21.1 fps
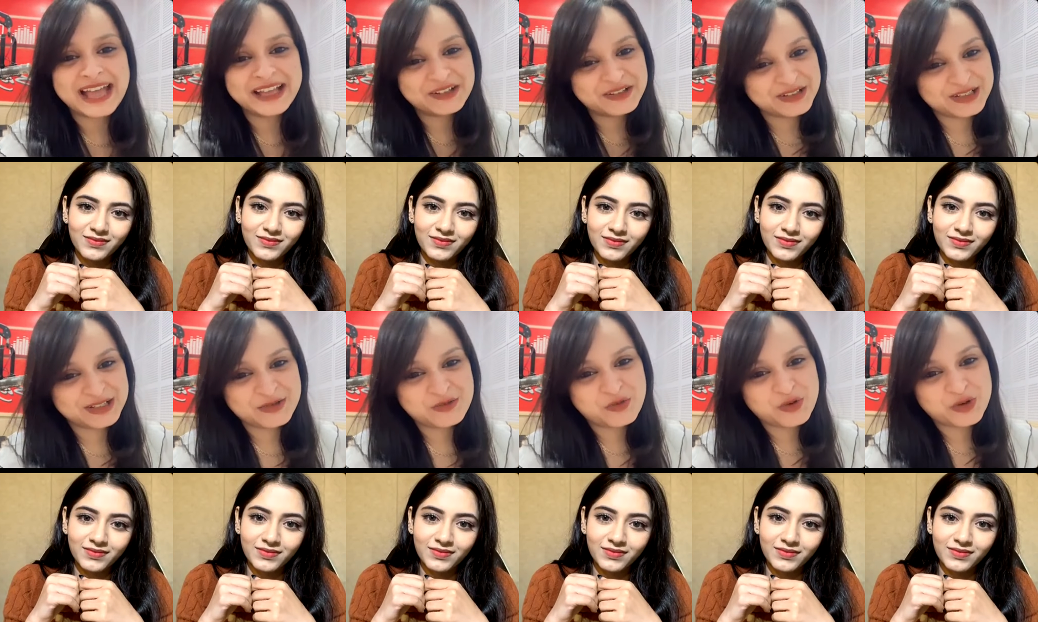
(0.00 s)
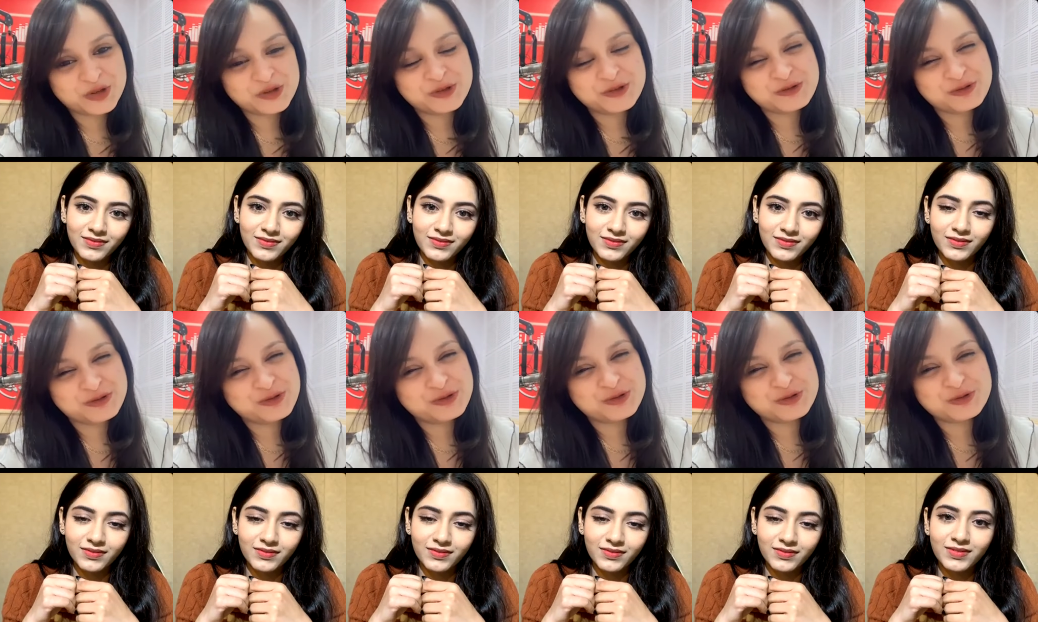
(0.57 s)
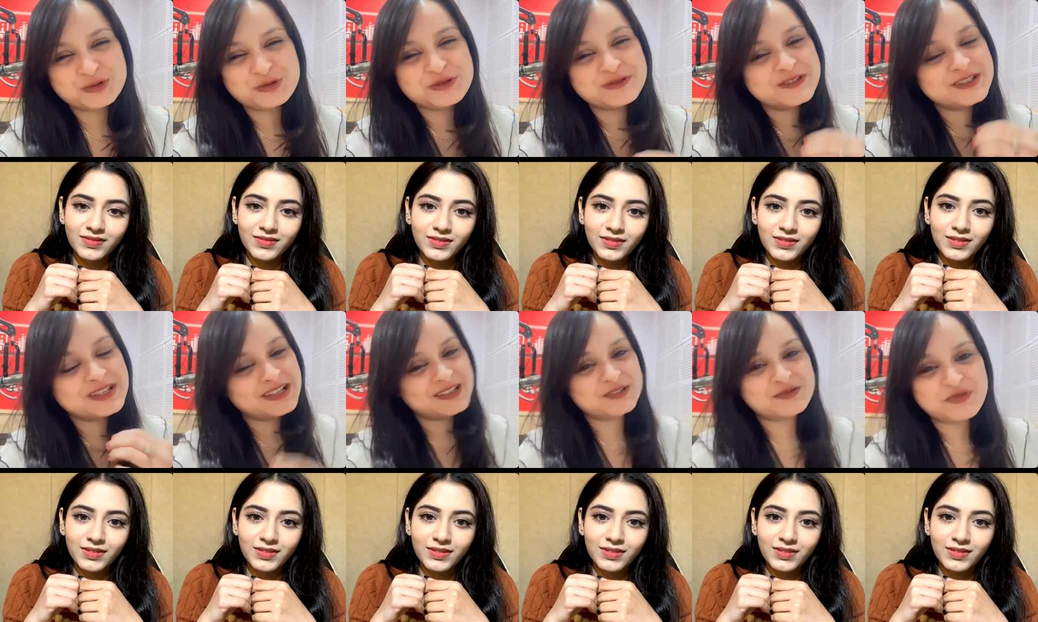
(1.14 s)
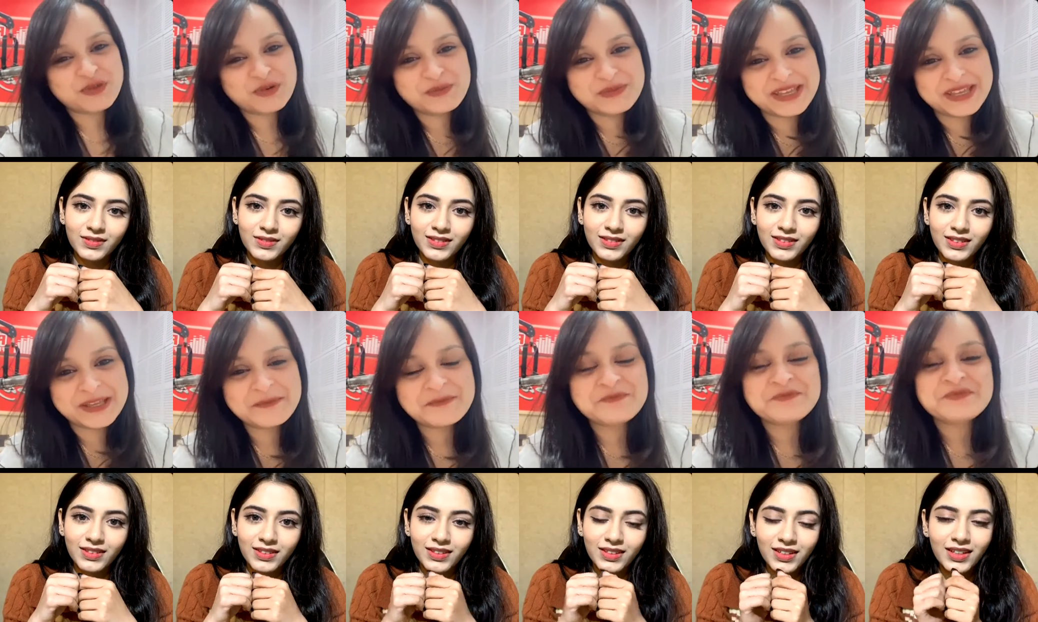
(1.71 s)
Speaker 1: I really want you to do just for
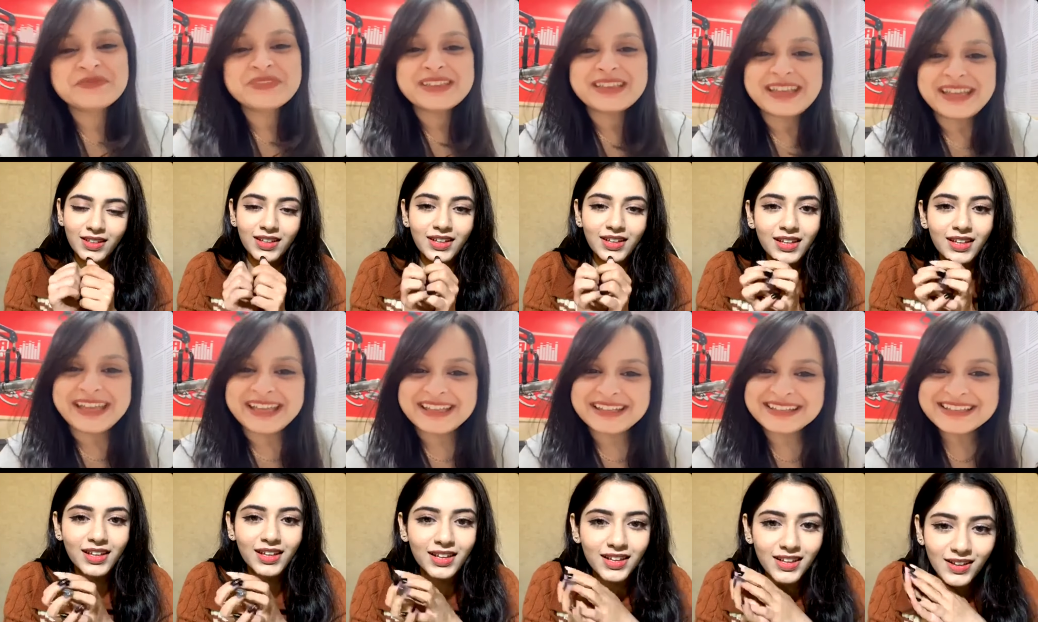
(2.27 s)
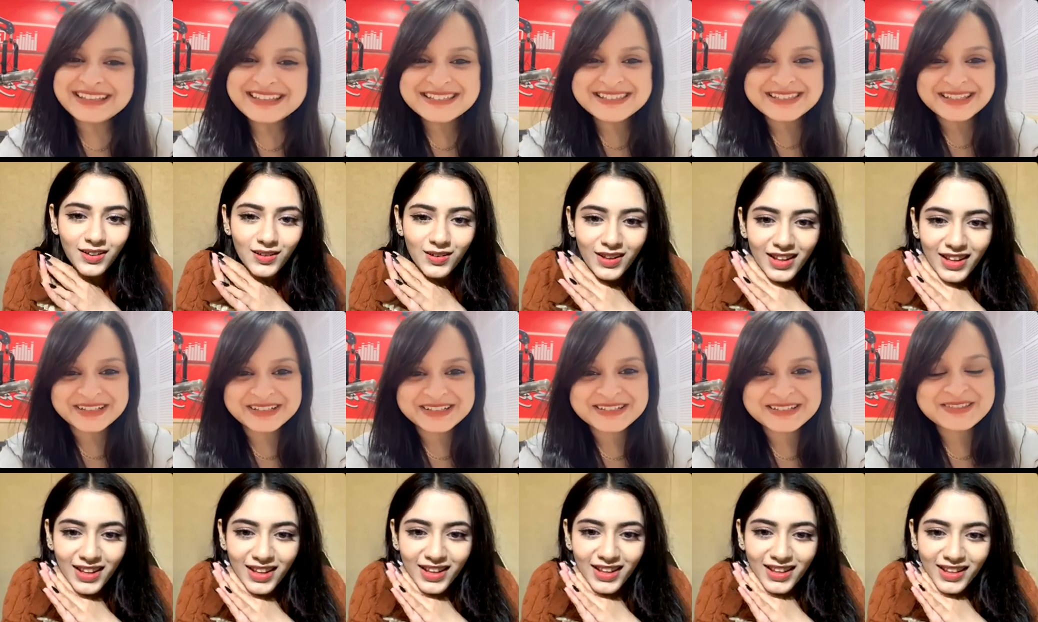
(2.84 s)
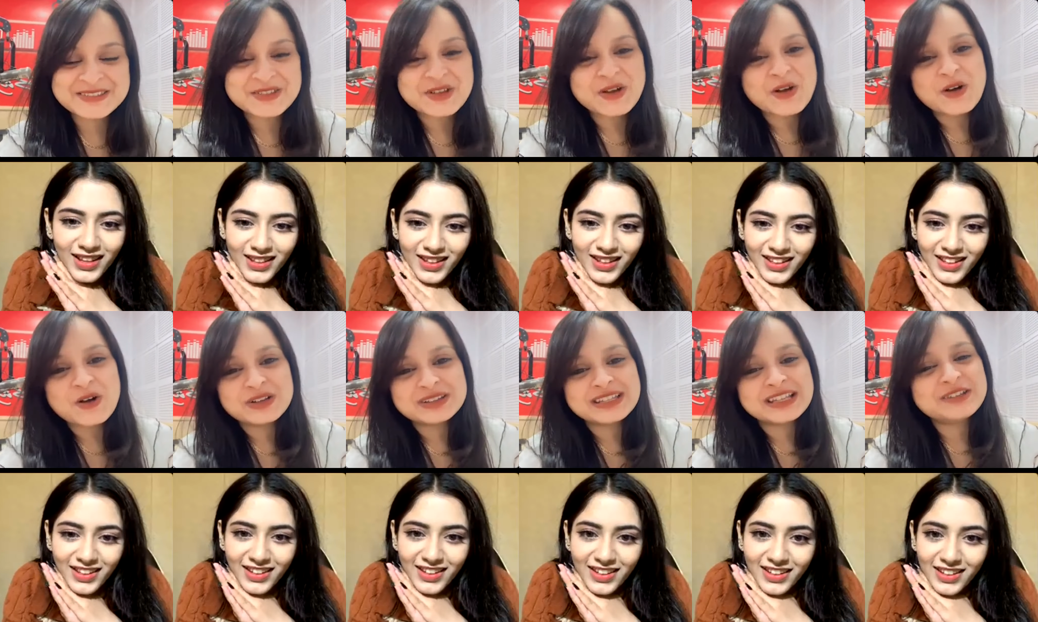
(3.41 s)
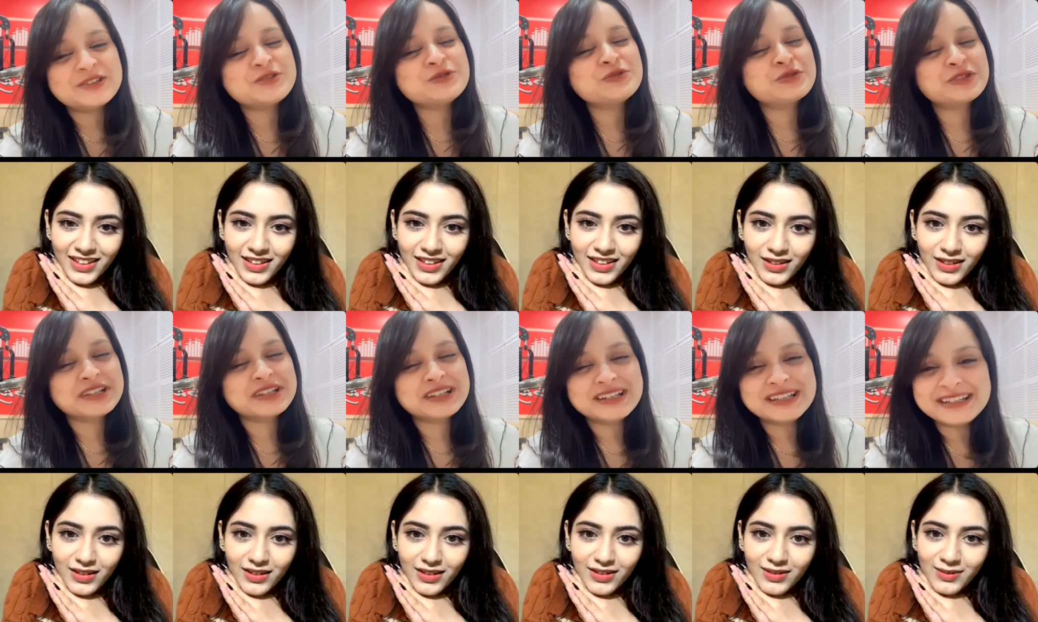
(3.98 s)
me. Any certain song that you
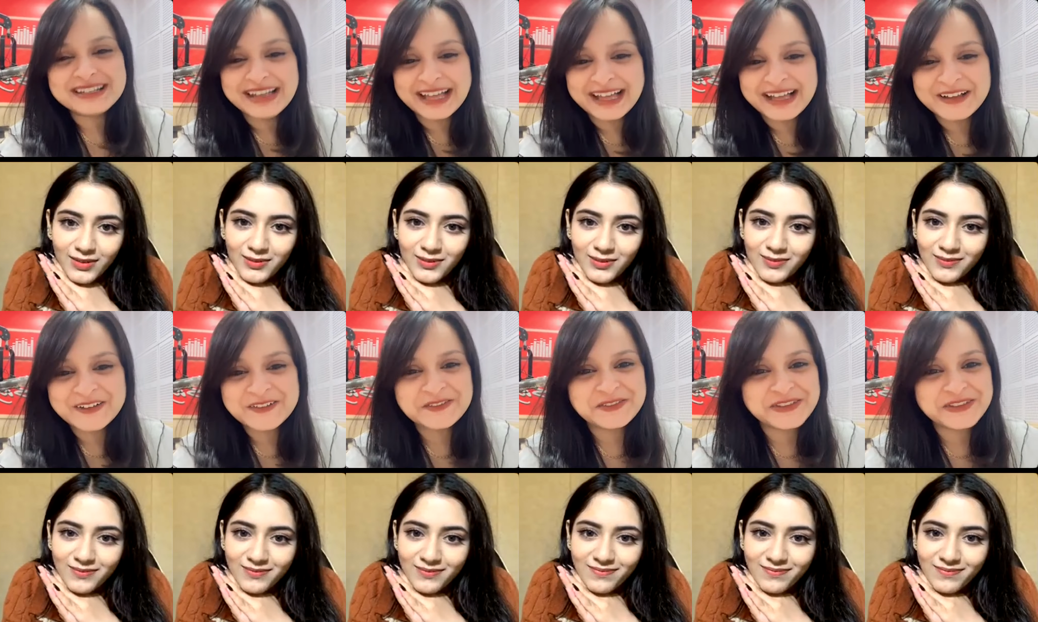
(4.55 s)
really love,